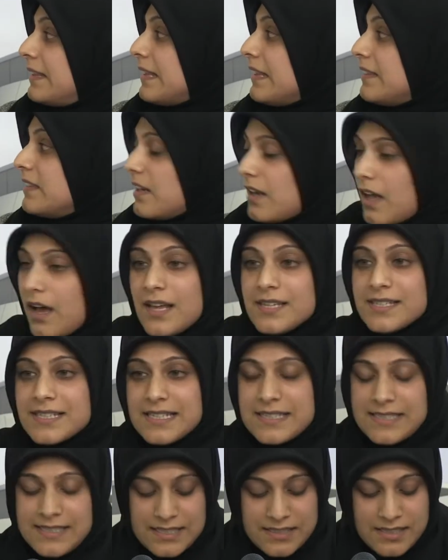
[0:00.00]
Then the last
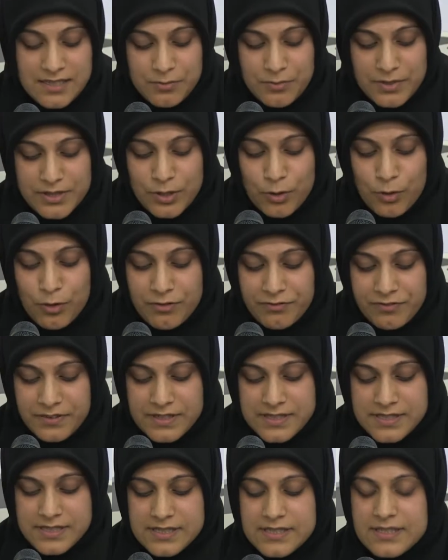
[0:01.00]
incident with the
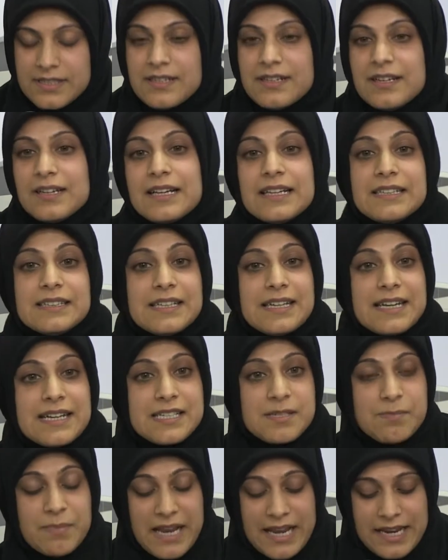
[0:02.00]
orphans, Khidr
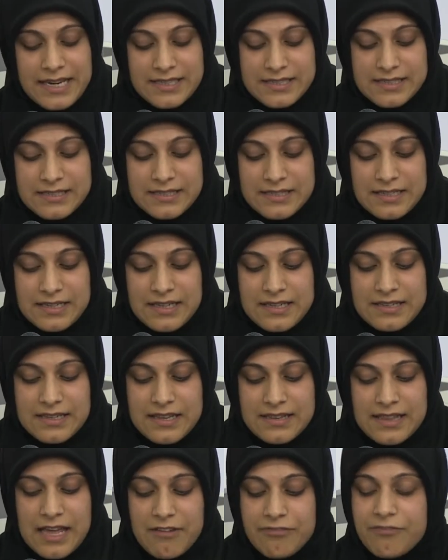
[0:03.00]
explained
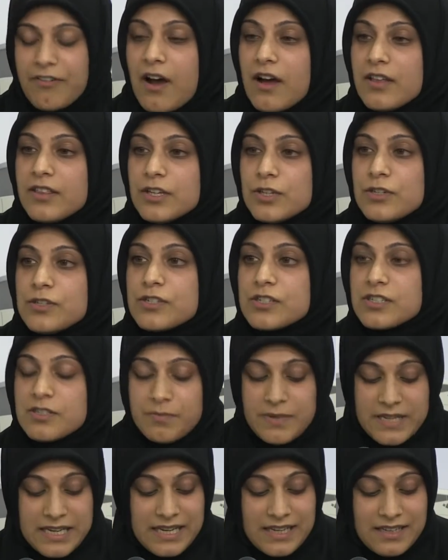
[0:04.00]
that their father used to
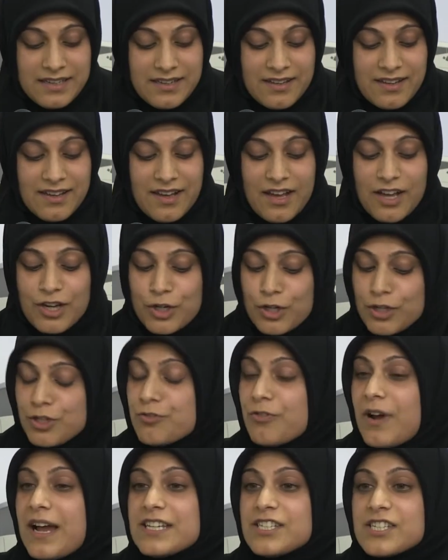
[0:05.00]
be a
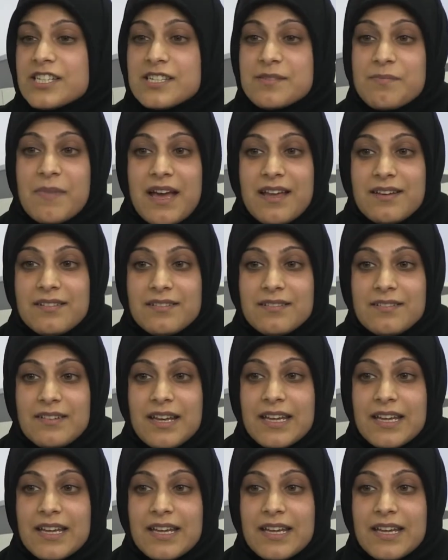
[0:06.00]
good righteous man.